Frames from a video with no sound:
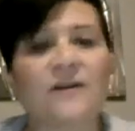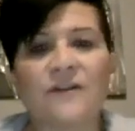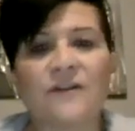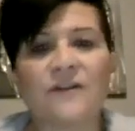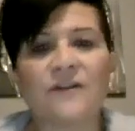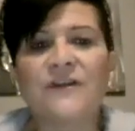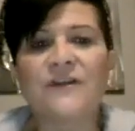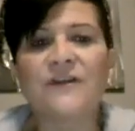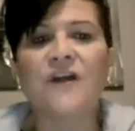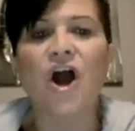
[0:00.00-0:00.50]

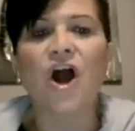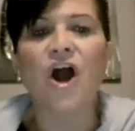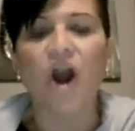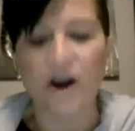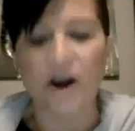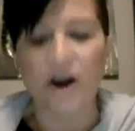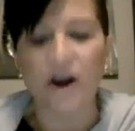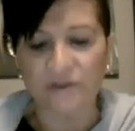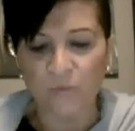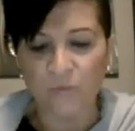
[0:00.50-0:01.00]
the
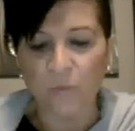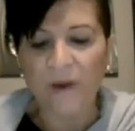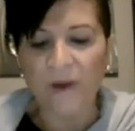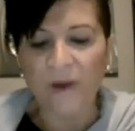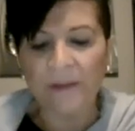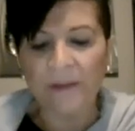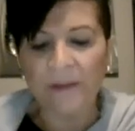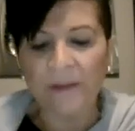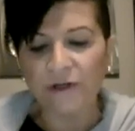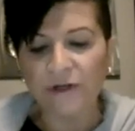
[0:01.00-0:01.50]
heart. What
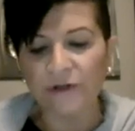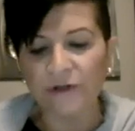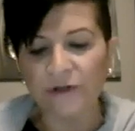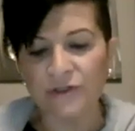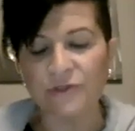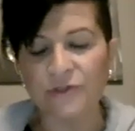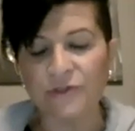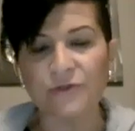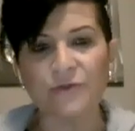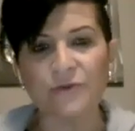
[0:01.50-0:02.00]
am I going to
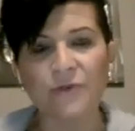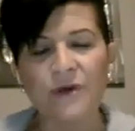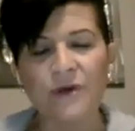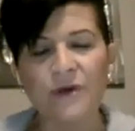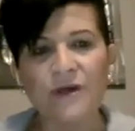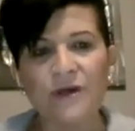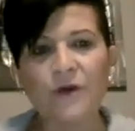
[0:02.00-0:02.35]
do?